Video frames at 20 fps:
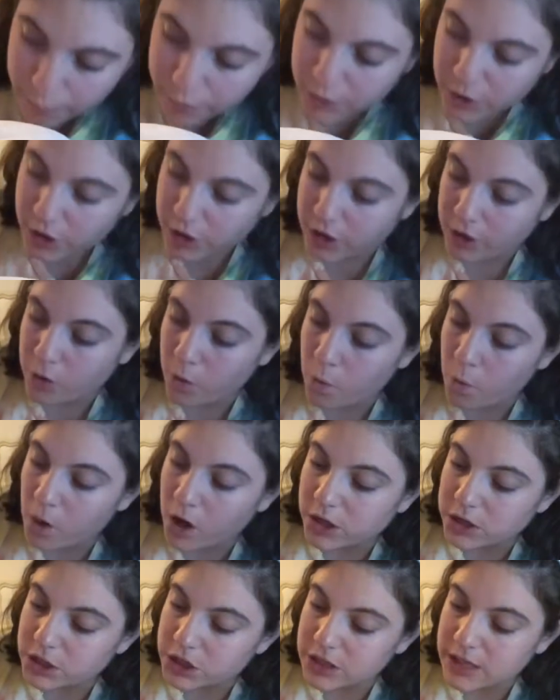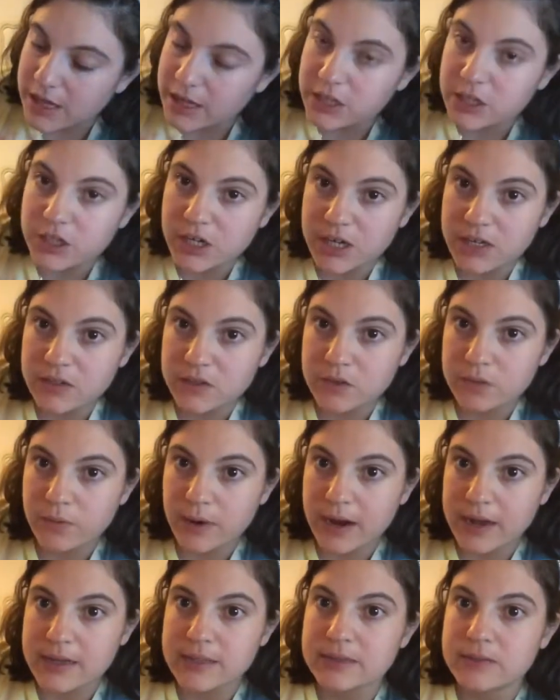You're going to watch that chest
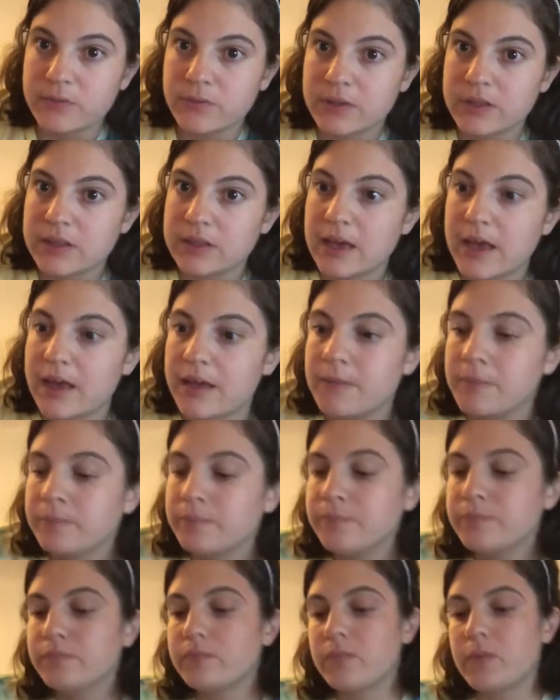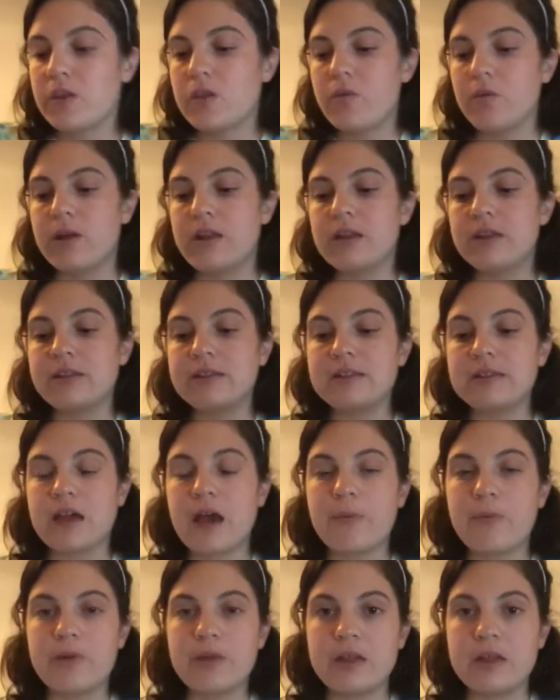rise, and with that, you want to
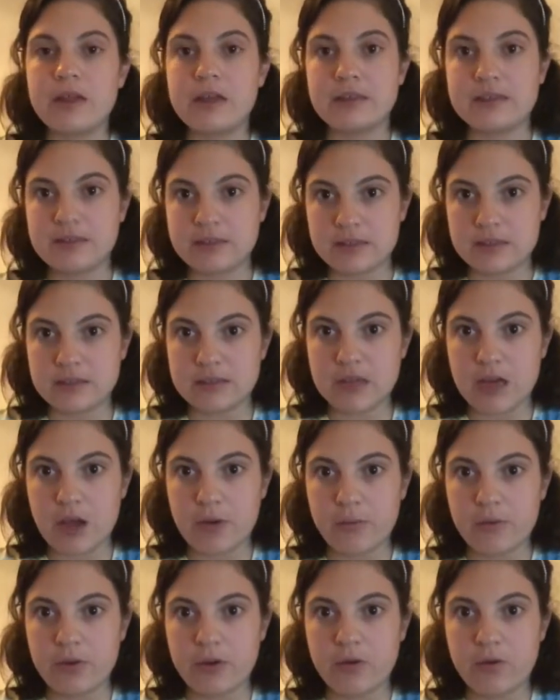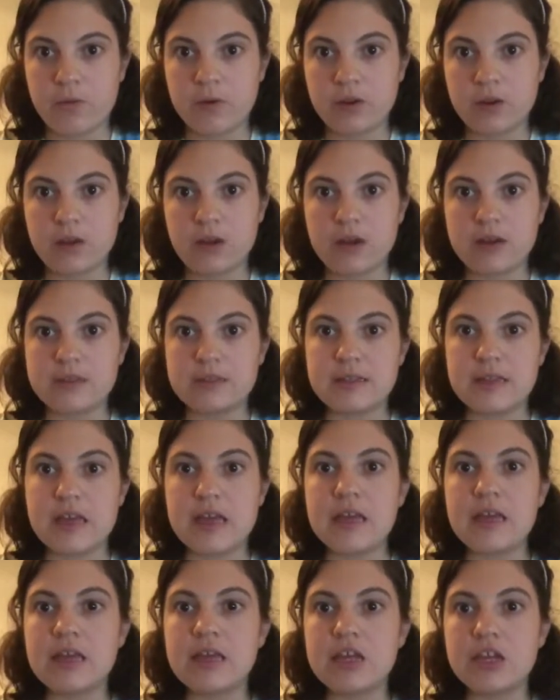stop when it gets to the top. We don't want to cause
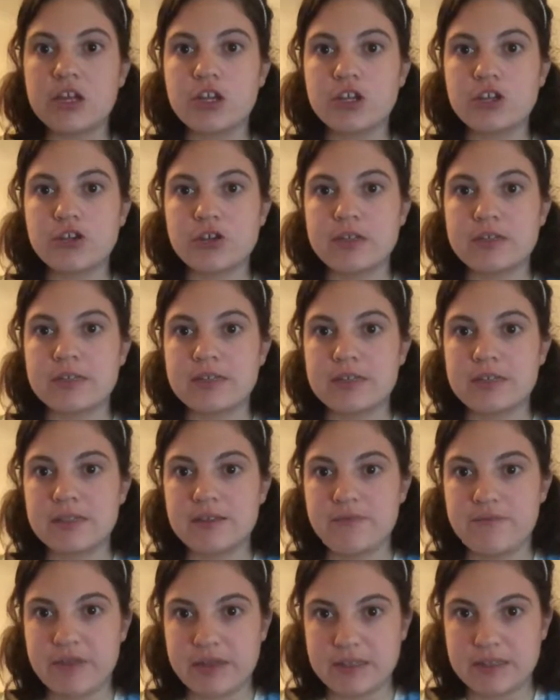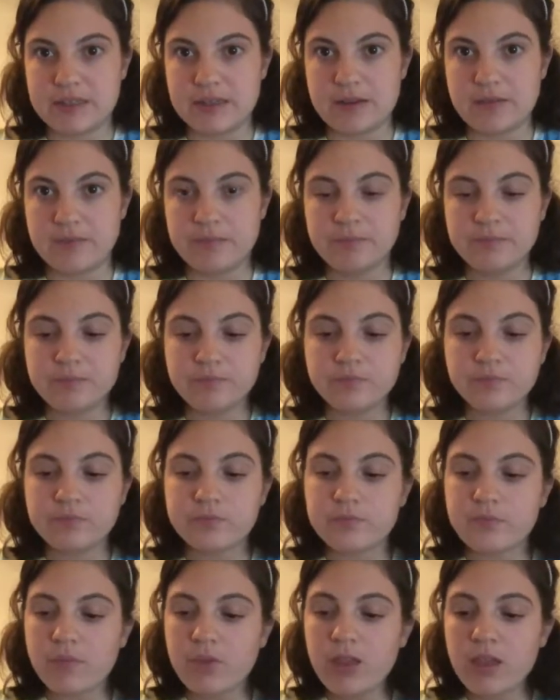any injury to the victim
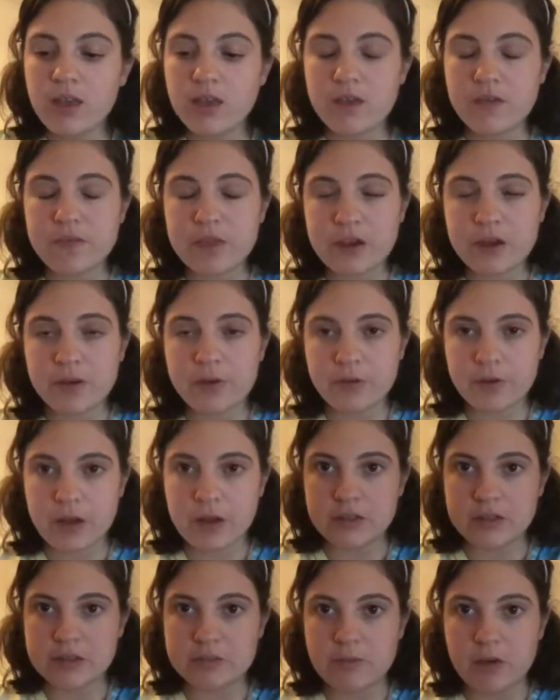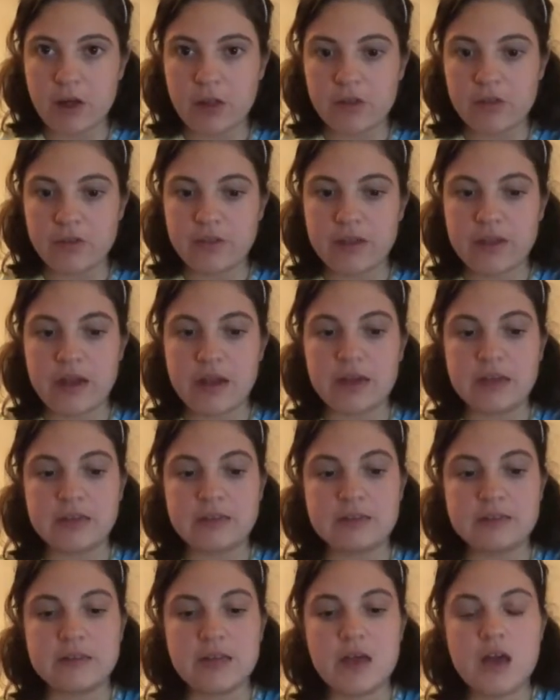if they're smaller than
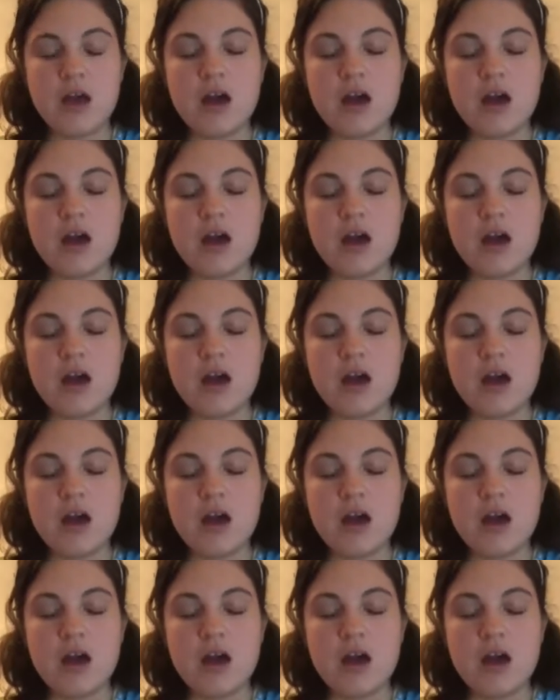us.